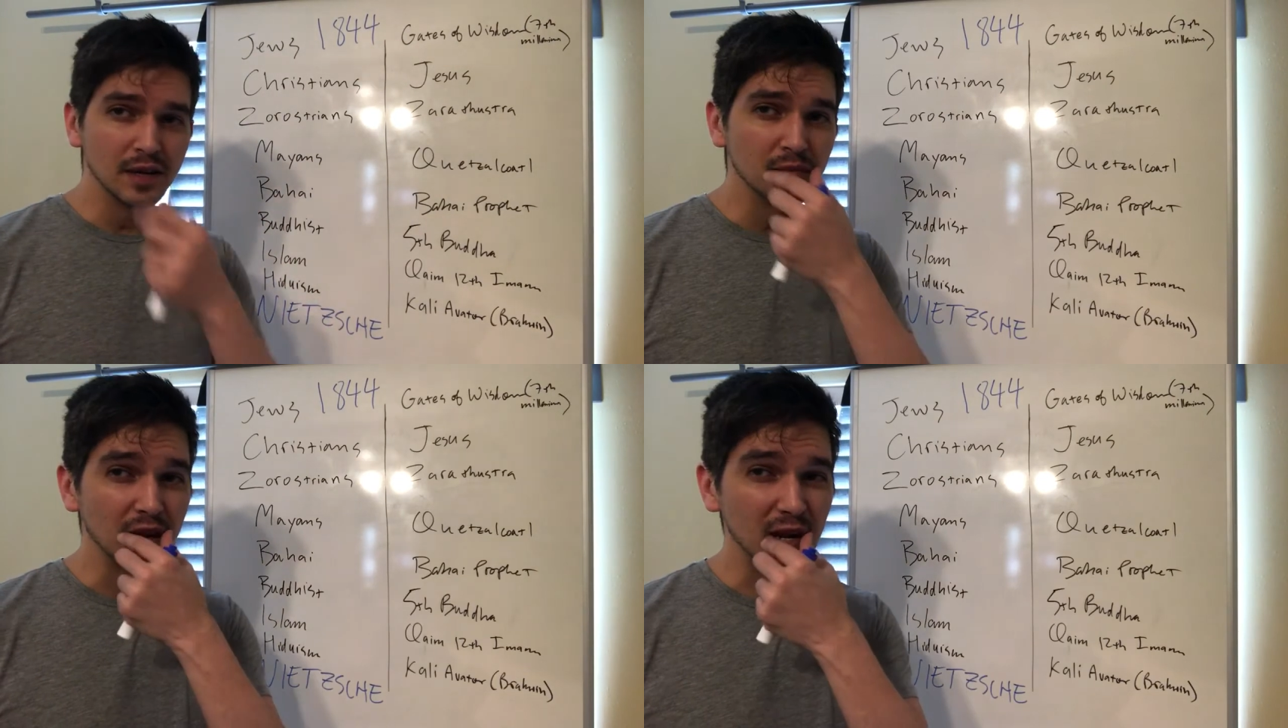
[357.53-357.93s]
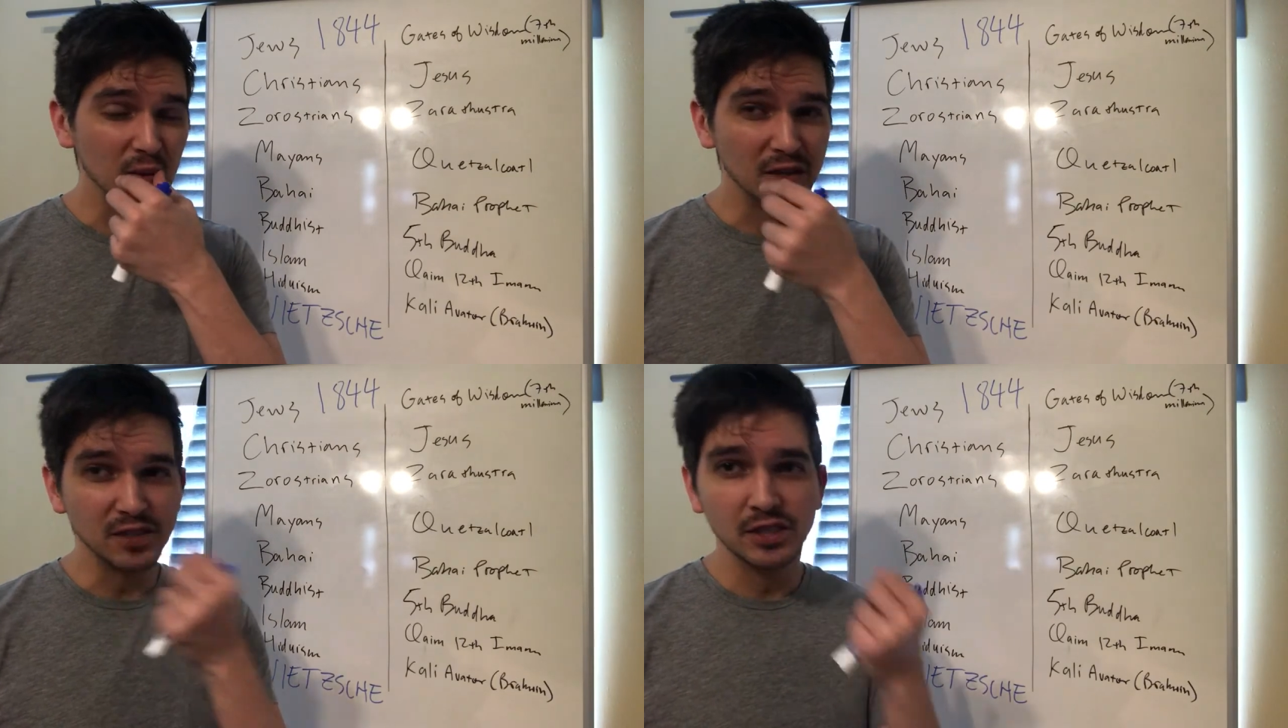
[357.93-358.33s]
But
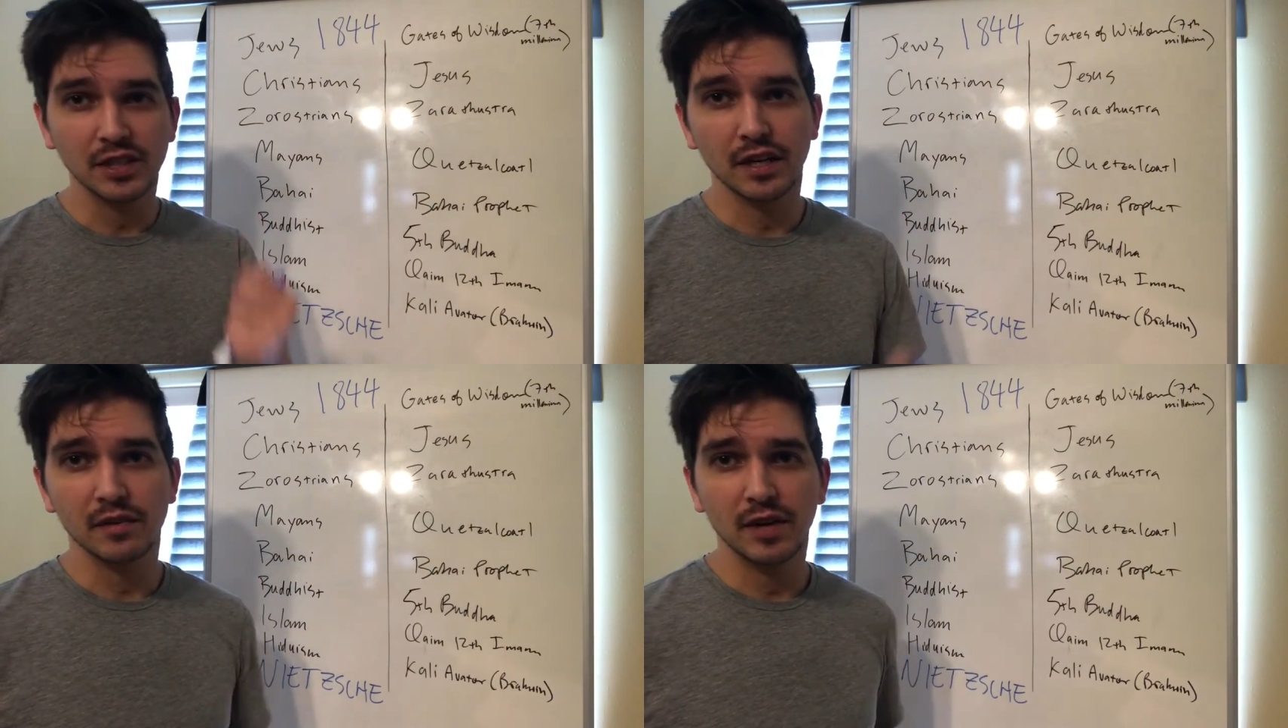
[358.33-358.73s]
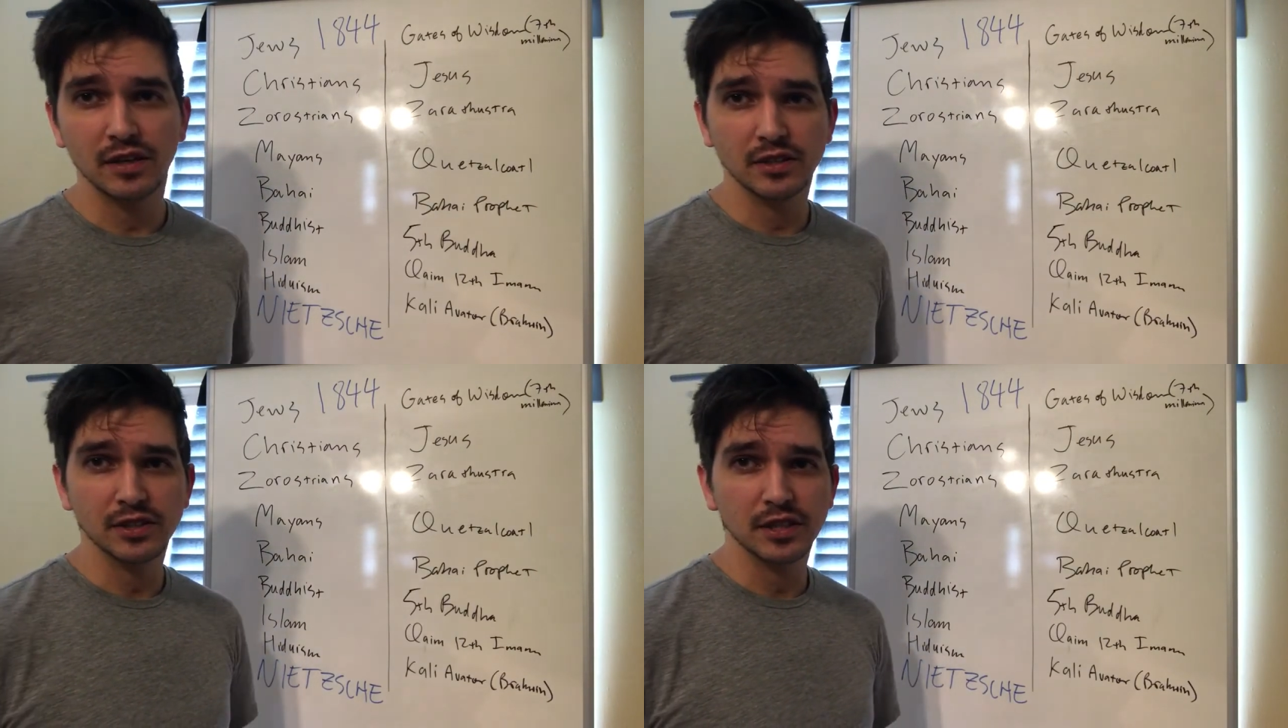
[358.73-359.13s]
anyway, you should check him out
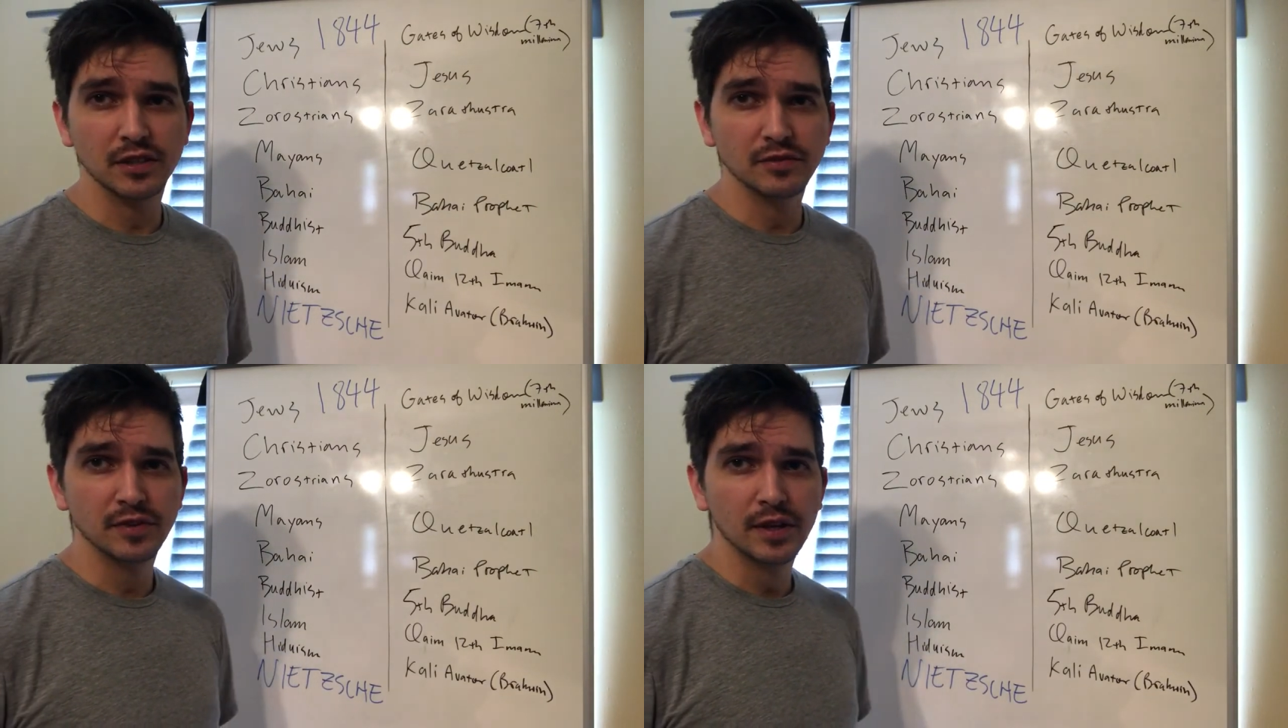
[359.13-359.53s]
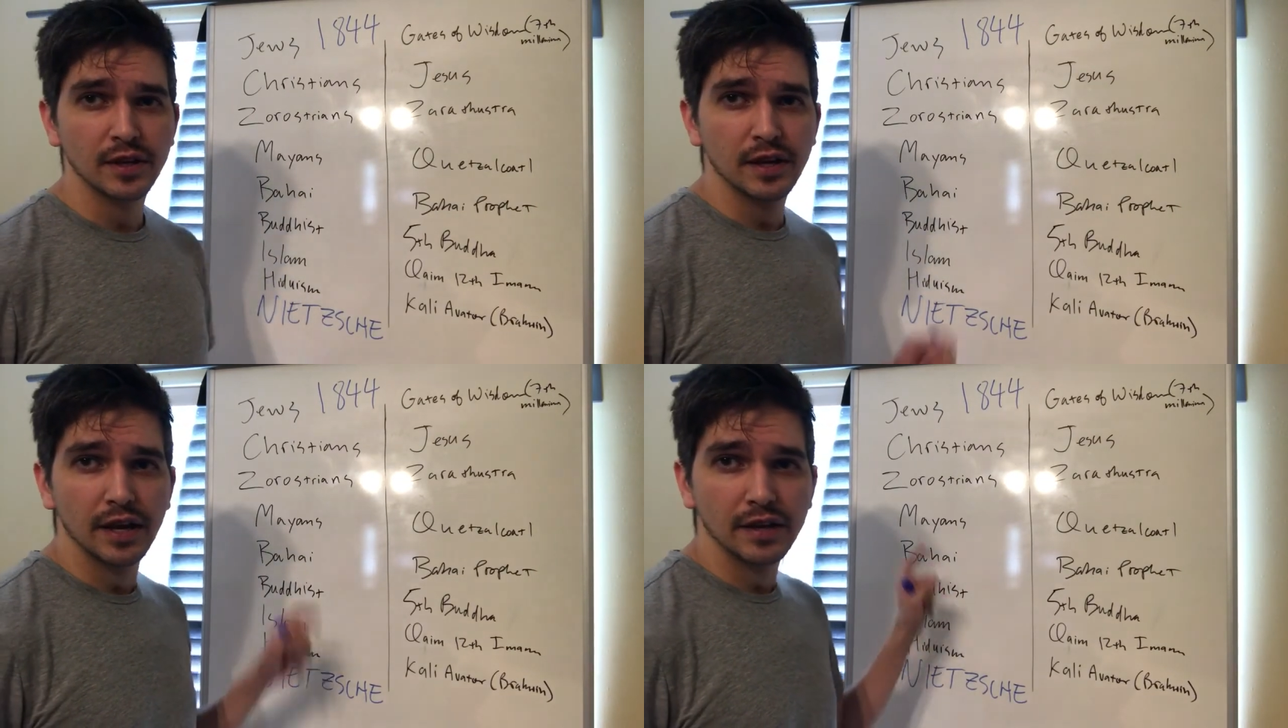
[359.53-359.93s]
yourself
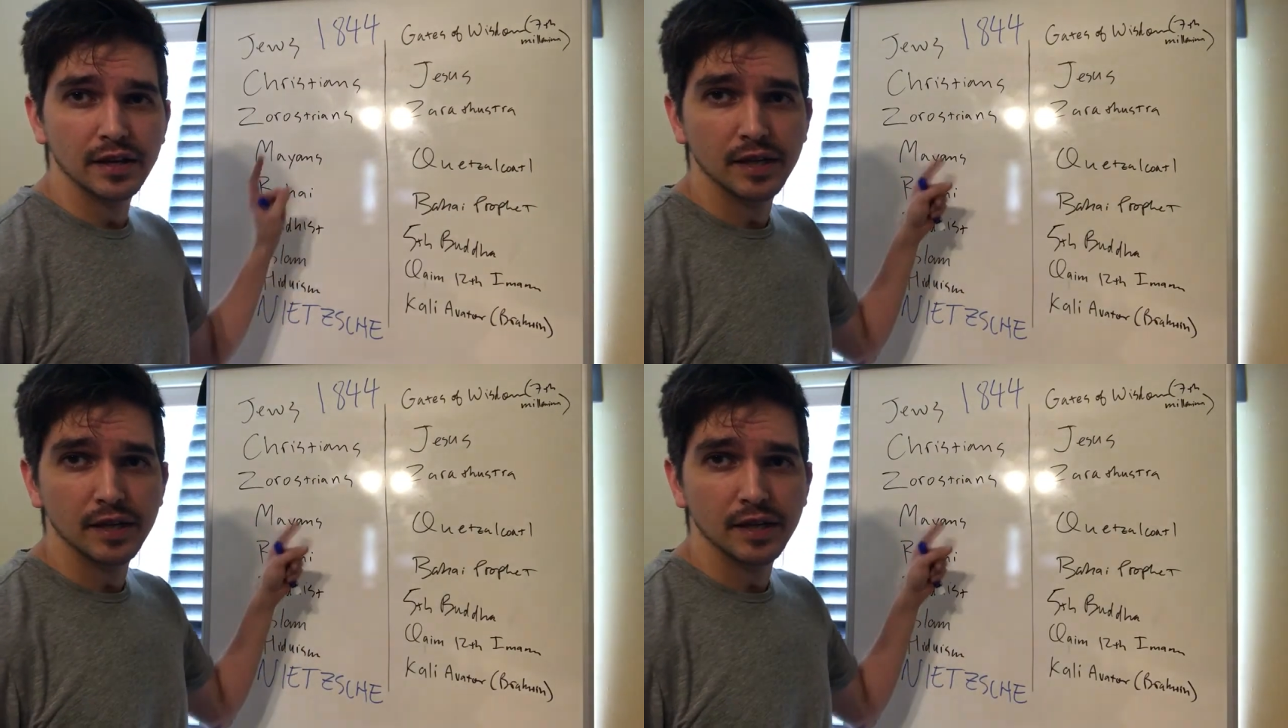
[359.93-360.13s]
and